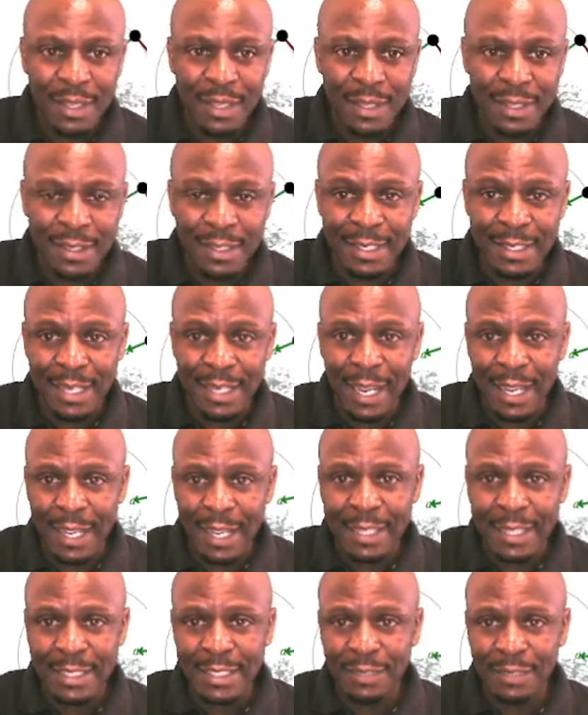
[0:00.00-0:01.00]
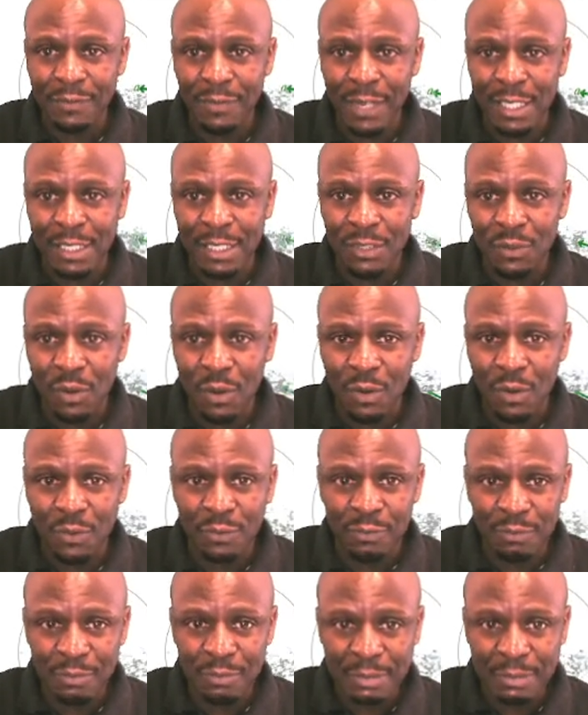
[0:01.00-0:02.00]
theta as a function of
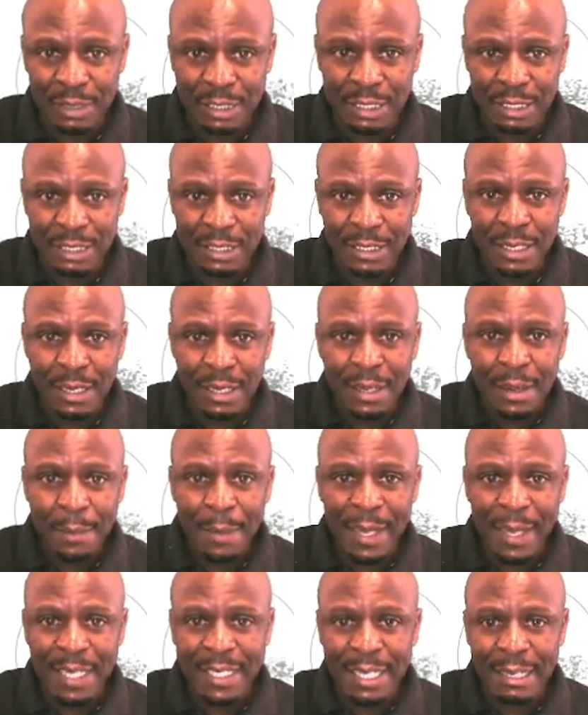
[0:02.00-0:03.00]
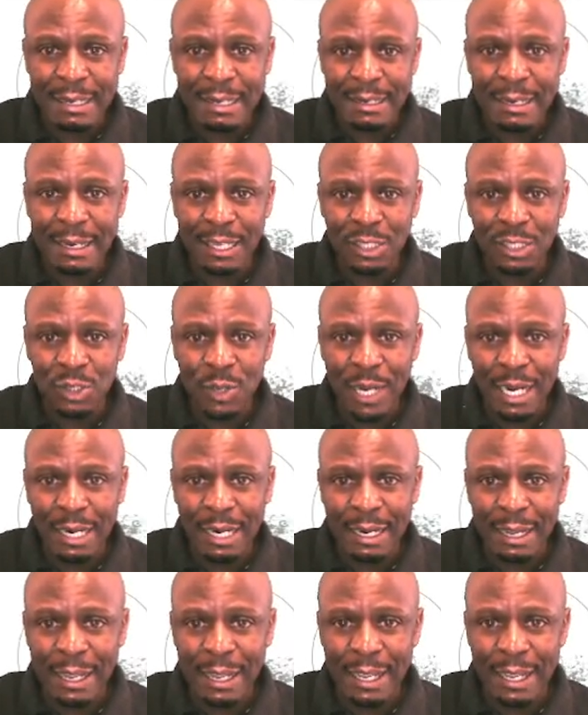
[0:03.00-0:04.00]
t by taking the natural
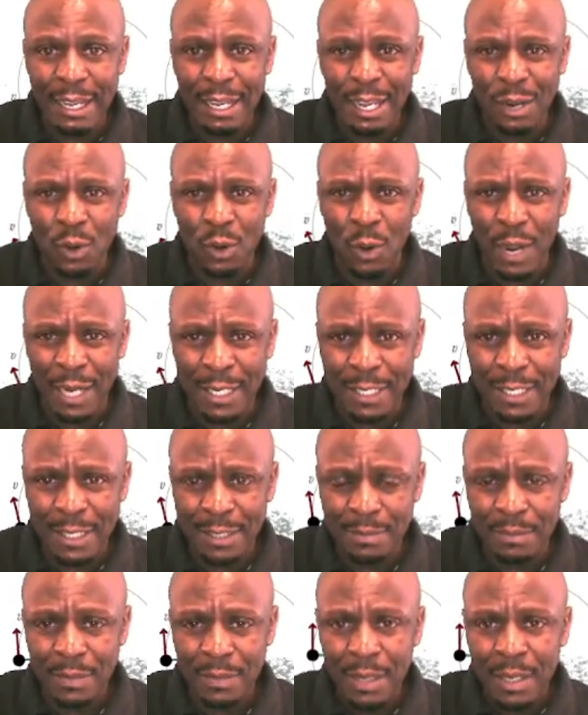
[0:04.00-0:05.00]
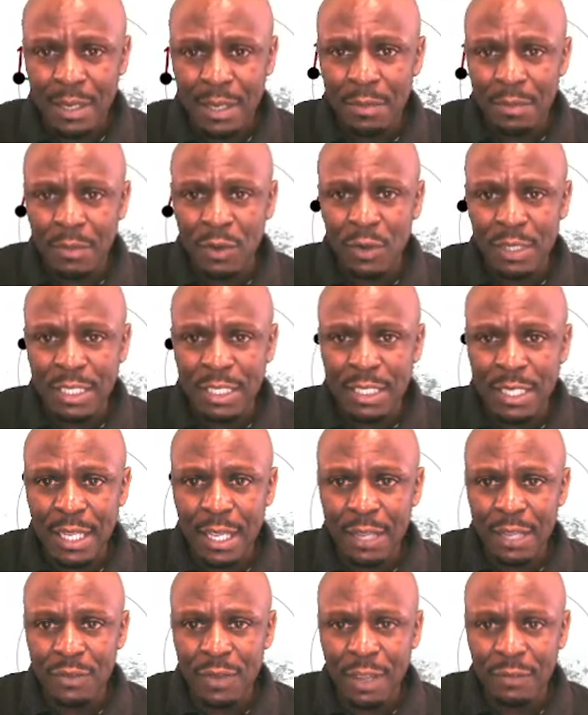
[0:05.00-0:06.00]
uh, logarithm because here
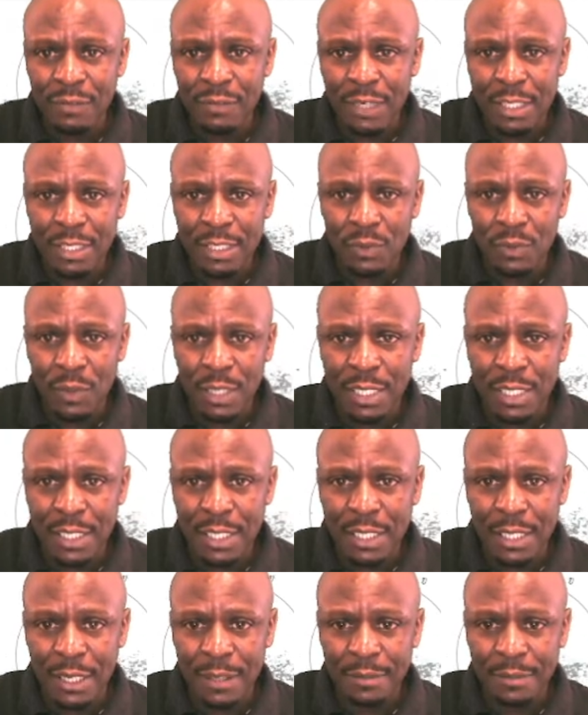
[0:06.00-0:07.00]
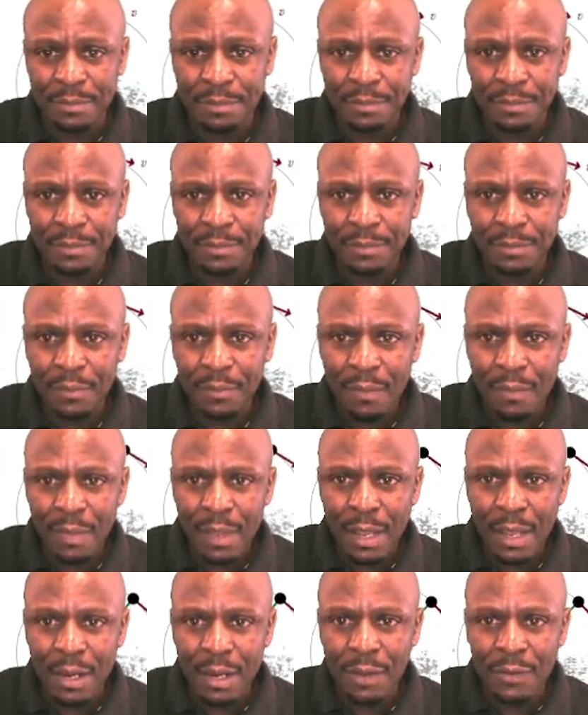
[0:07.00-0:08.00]
you have this equation here
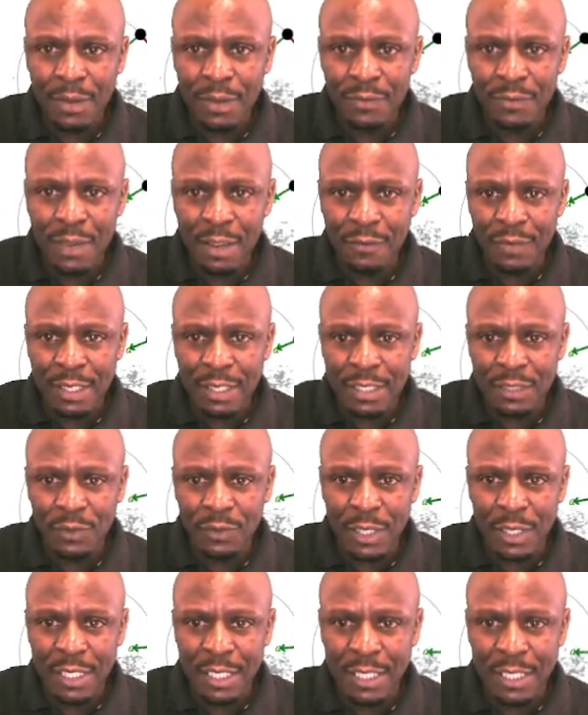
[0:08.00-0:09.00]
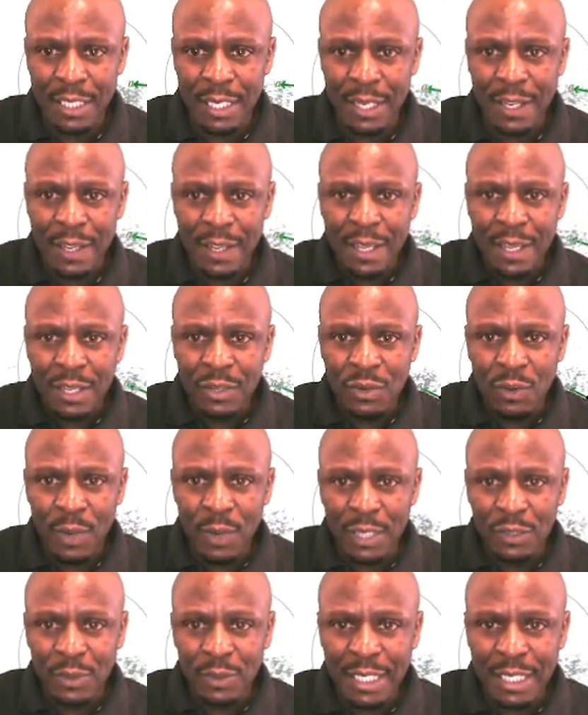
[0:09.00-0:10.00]
now if you have this equation here you
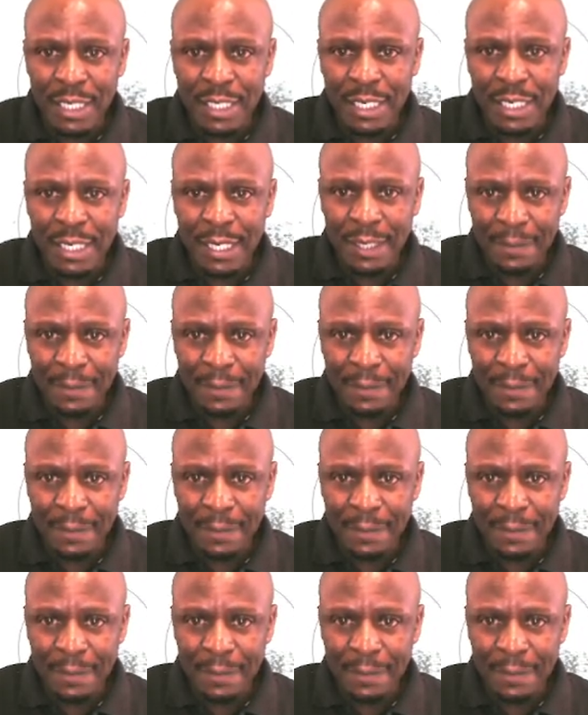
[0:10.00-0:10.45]
want to take the